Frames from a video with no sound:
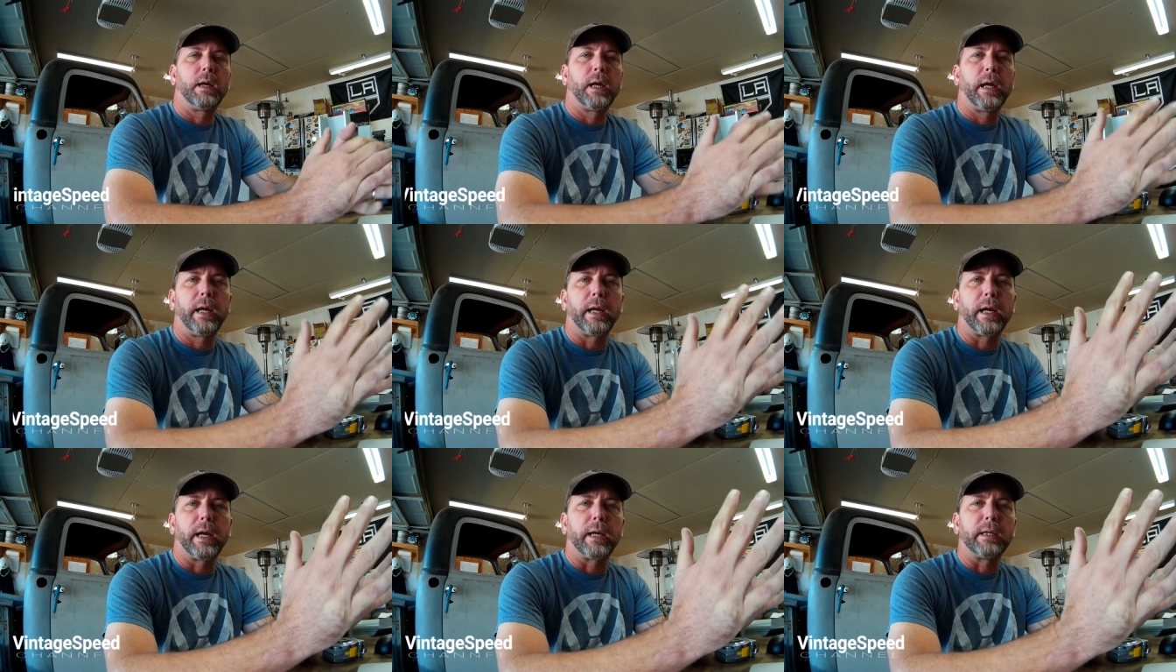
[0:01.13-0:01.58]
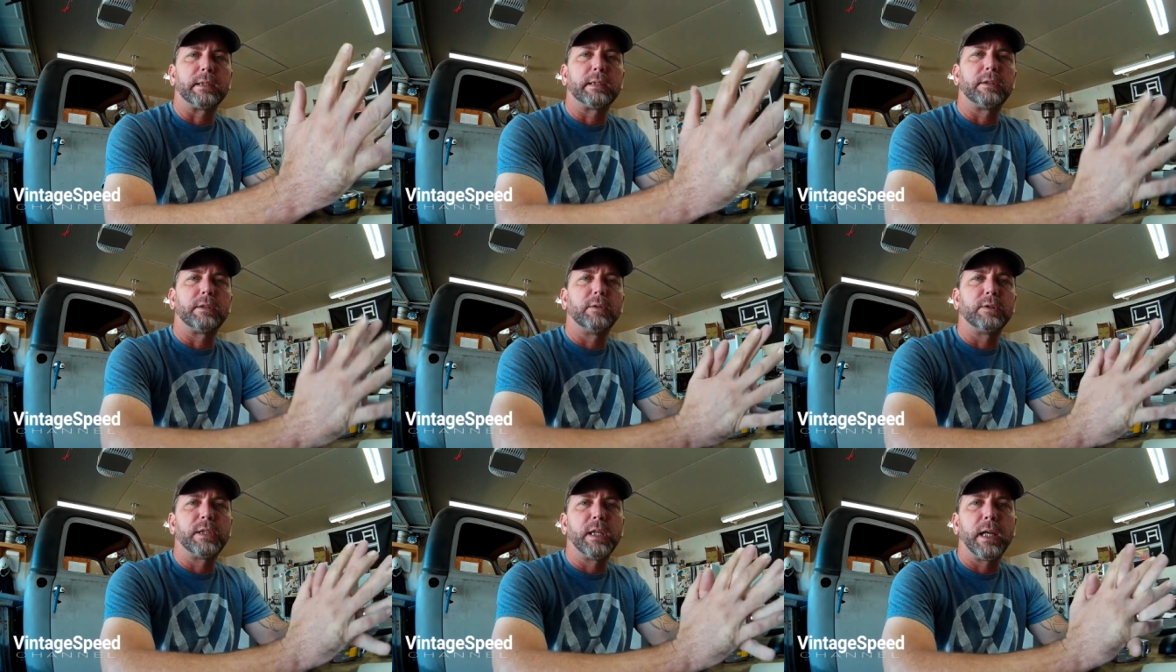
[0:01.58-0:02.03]
Hey guys,
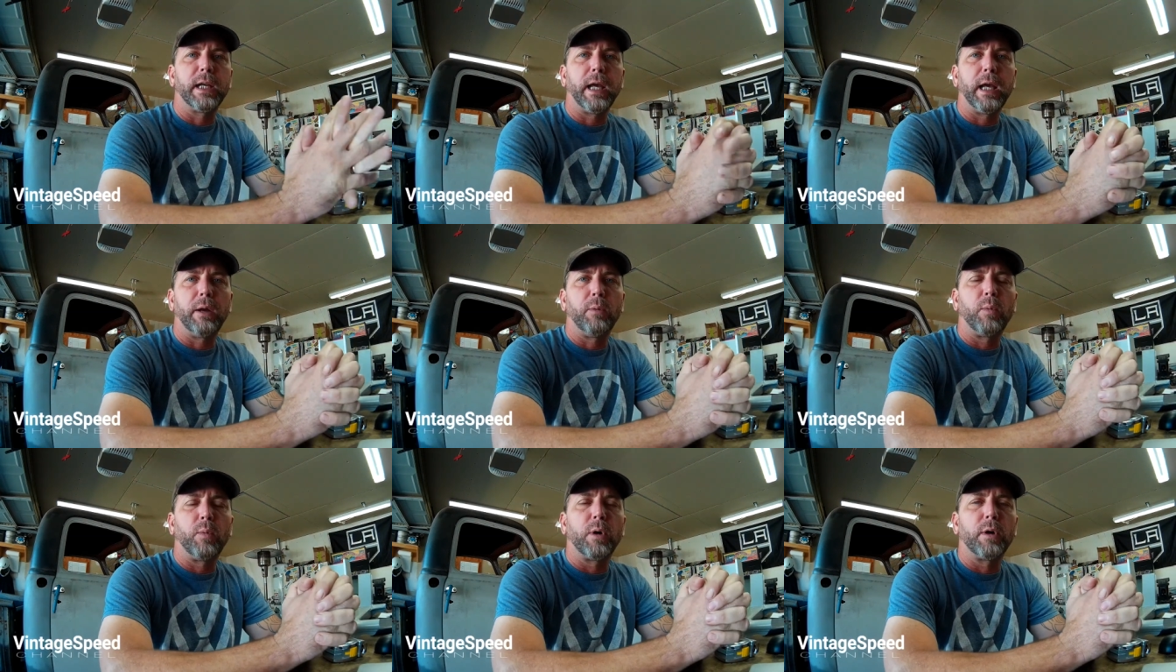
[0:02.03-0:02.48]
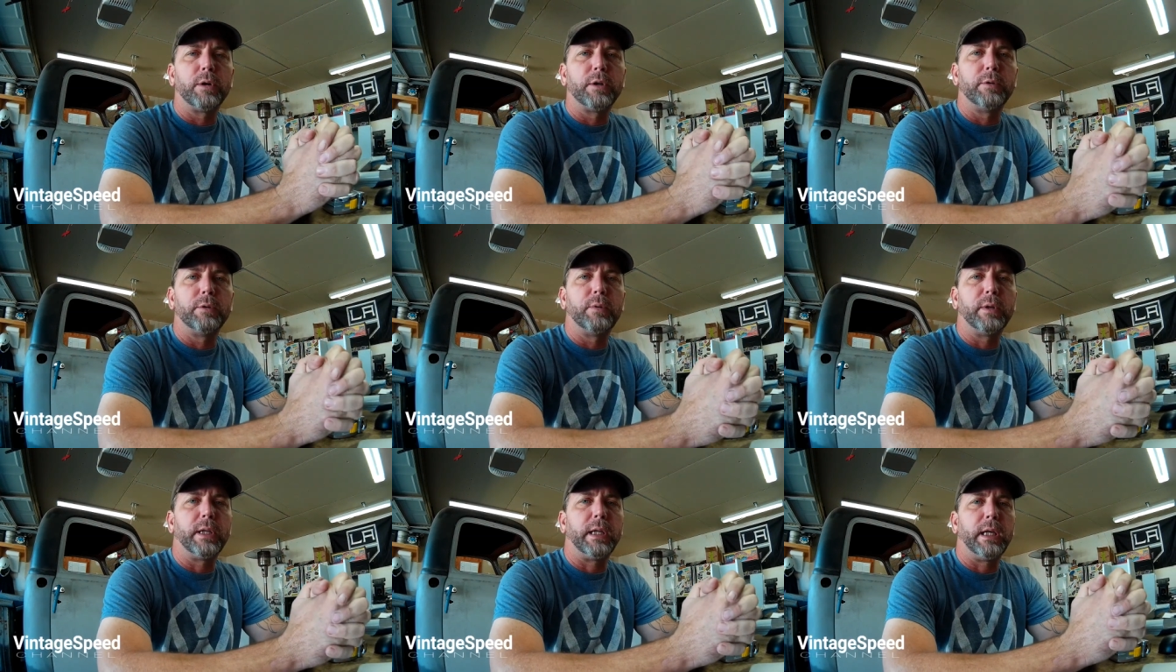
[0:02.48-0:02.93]
so today we're
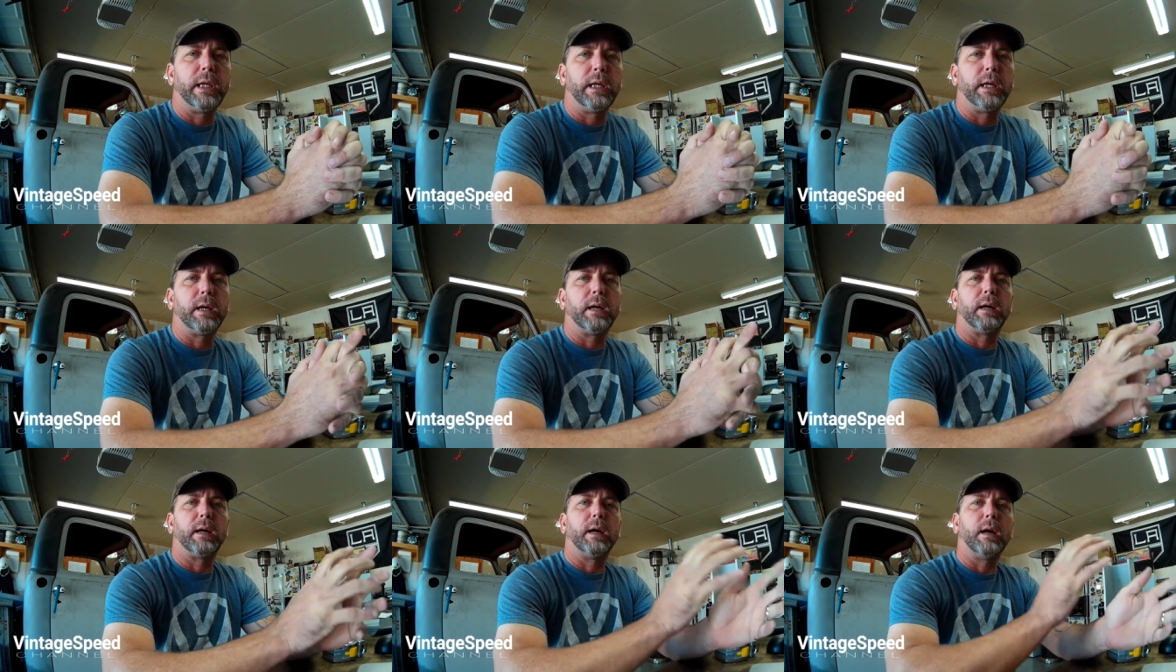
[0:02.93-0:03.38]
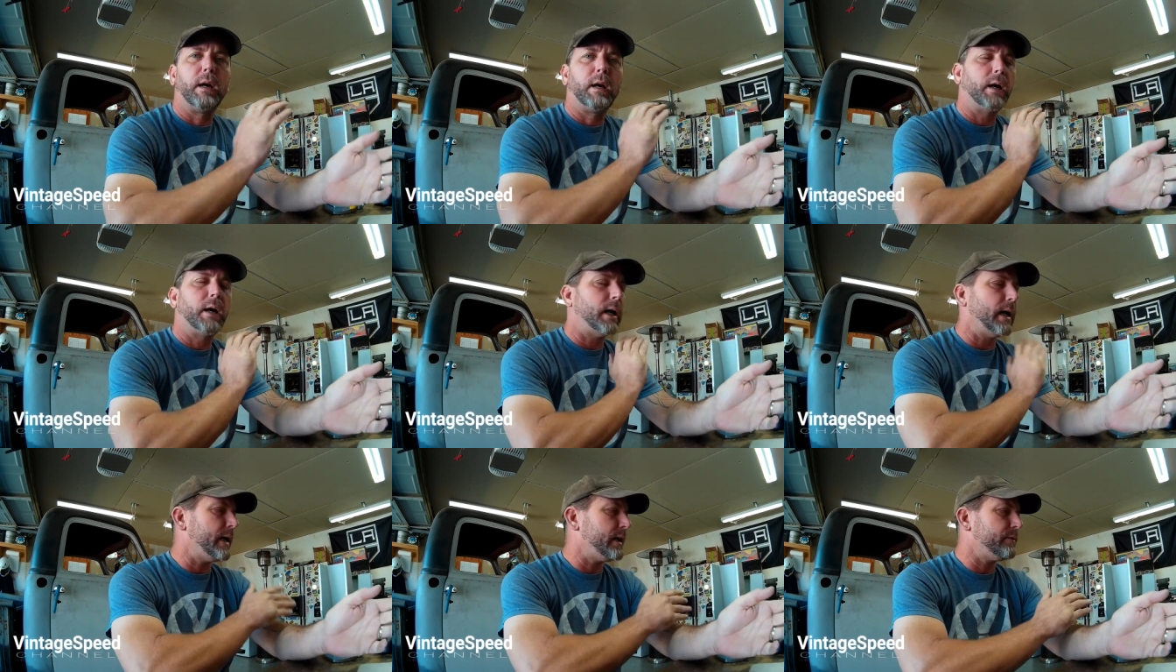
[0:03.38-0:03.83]
doing the
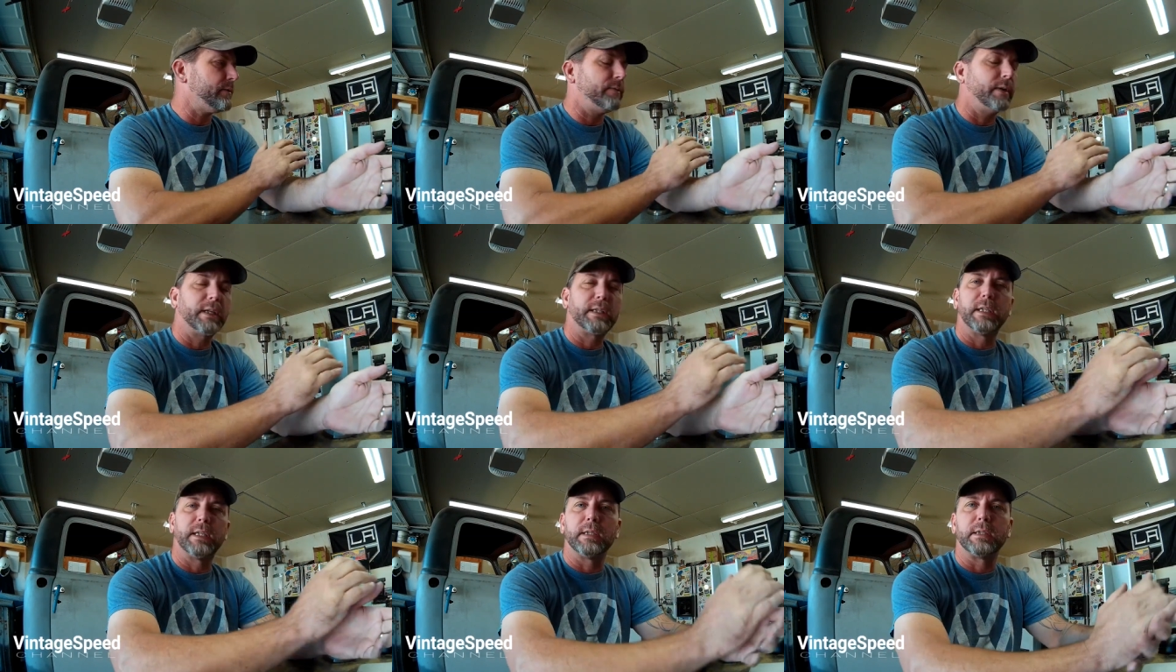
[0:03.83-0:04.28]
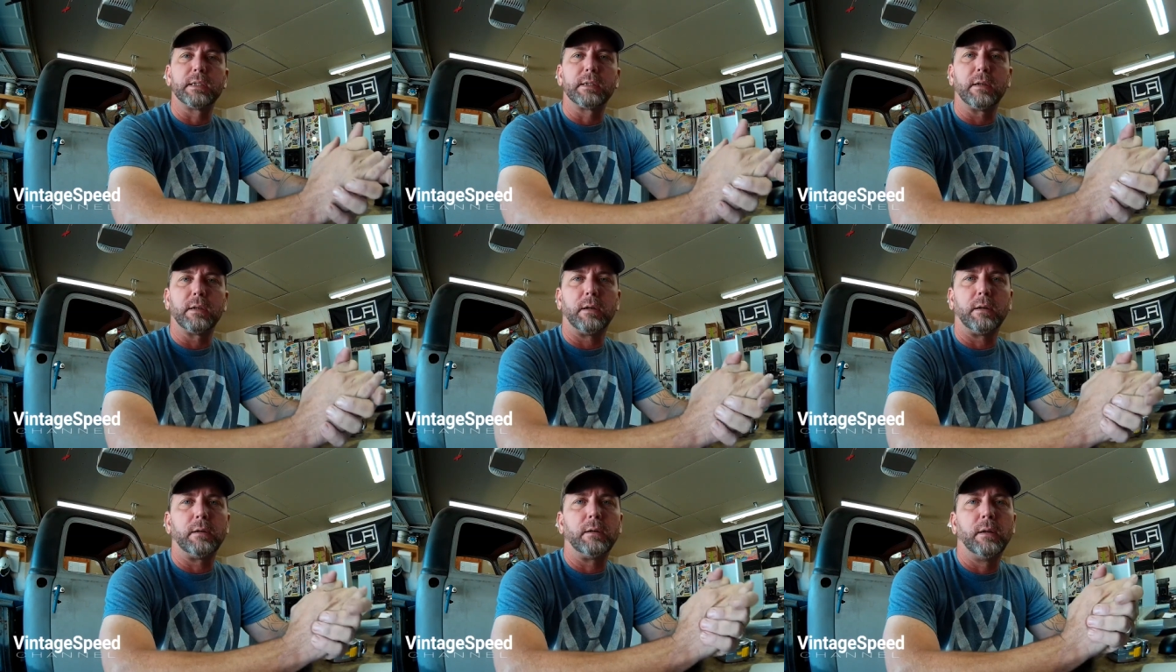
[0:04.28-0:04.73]
IFS
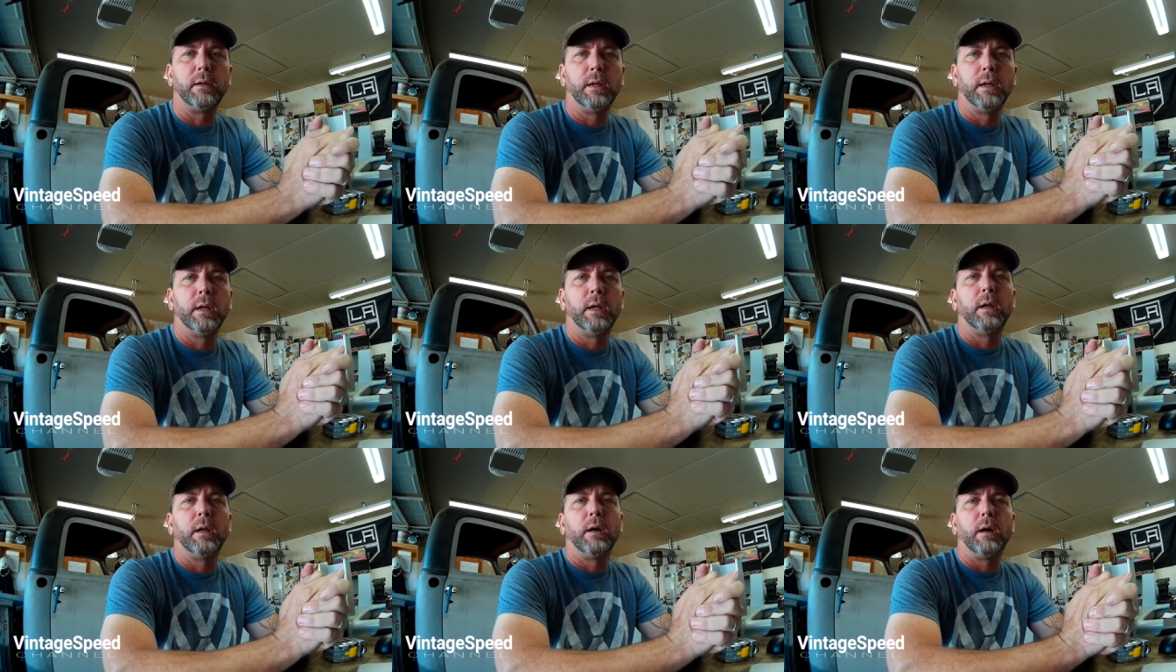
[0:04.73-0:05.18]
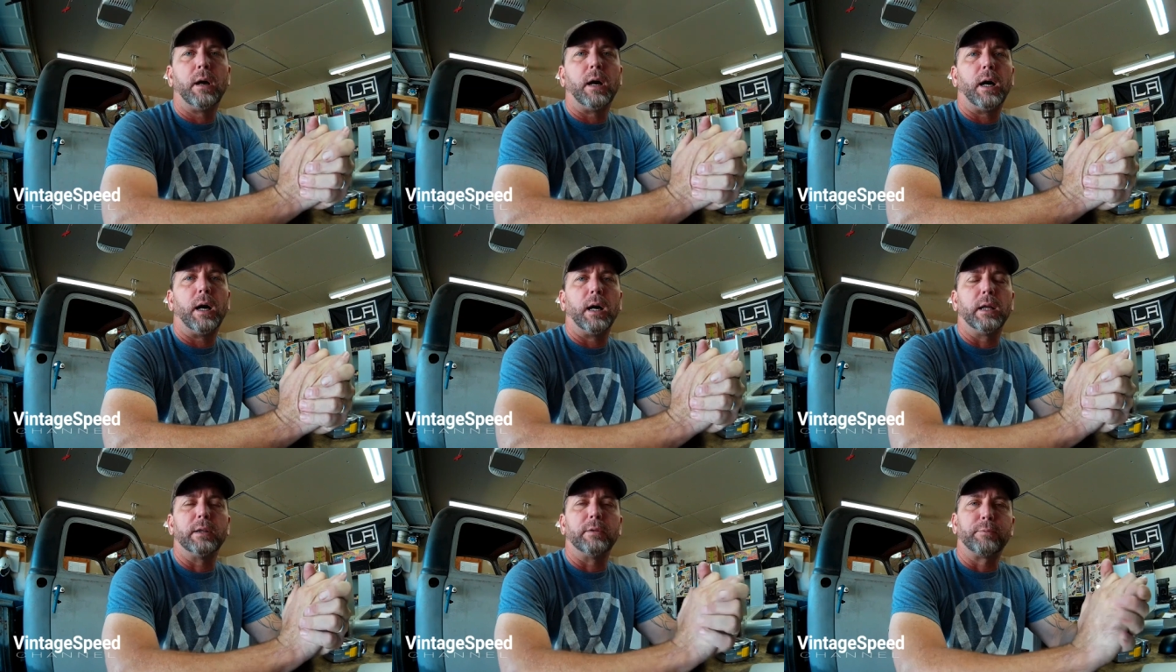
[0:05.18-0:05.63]
install
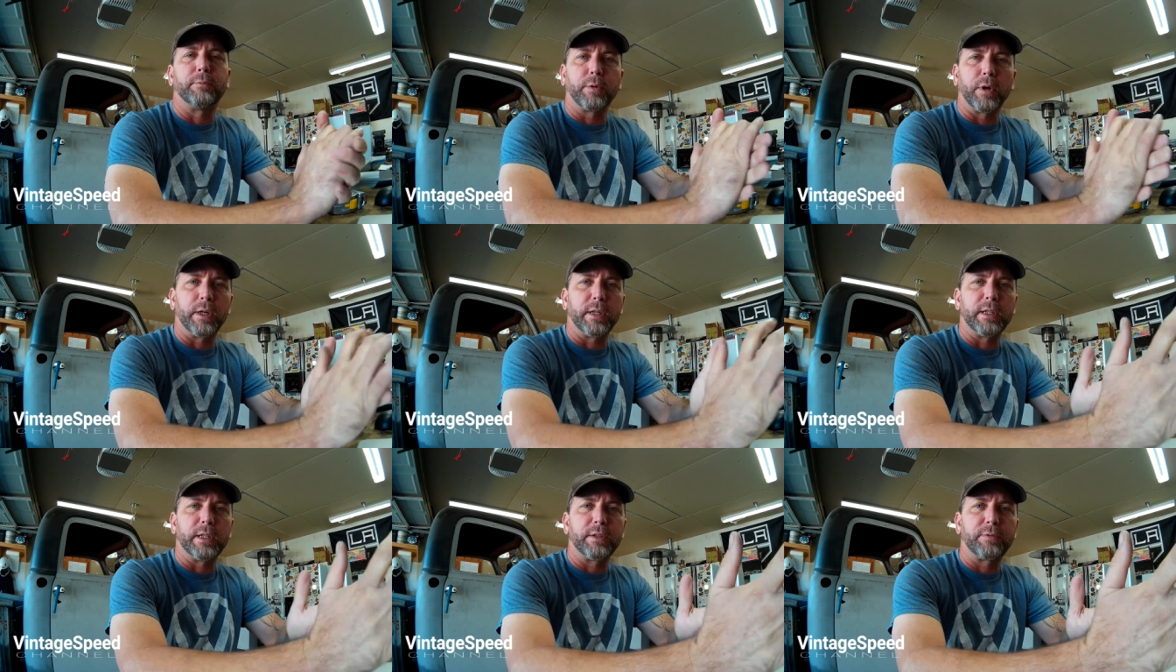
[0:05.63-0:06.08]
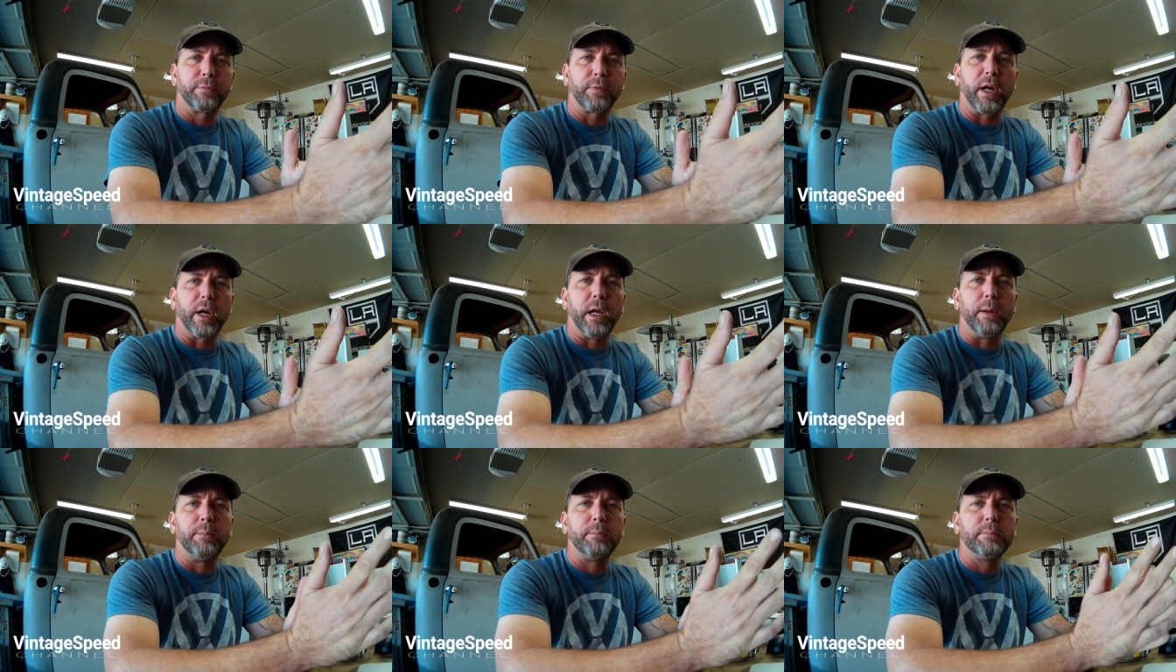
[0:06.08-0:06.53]
on the front of this
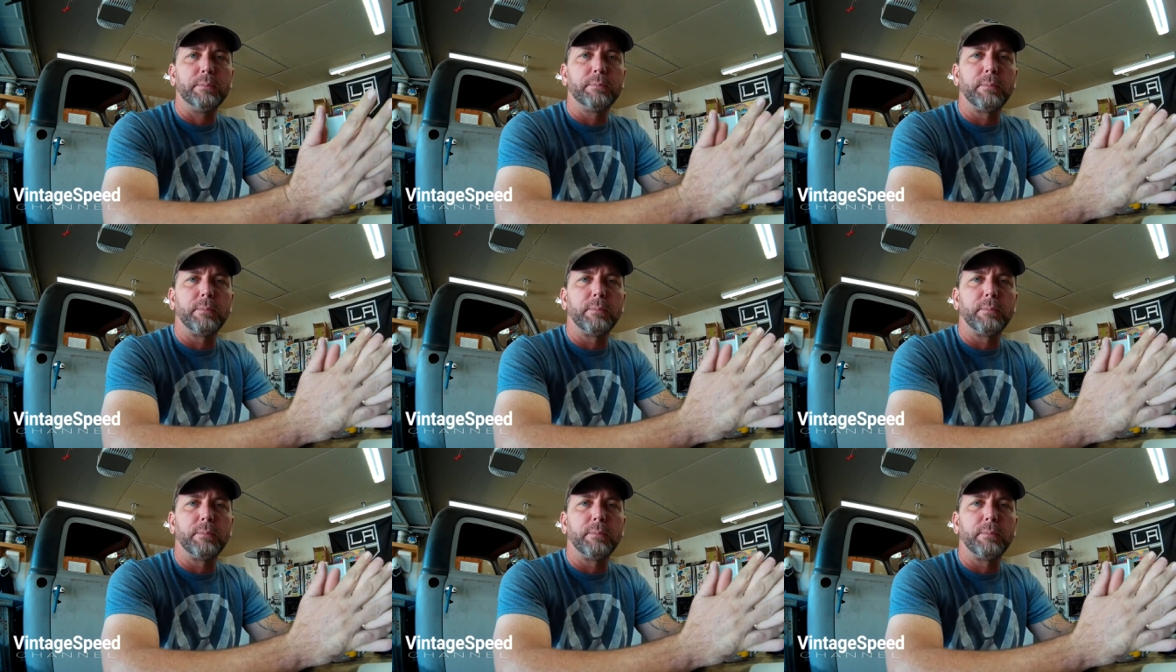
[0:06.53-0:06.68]
frame.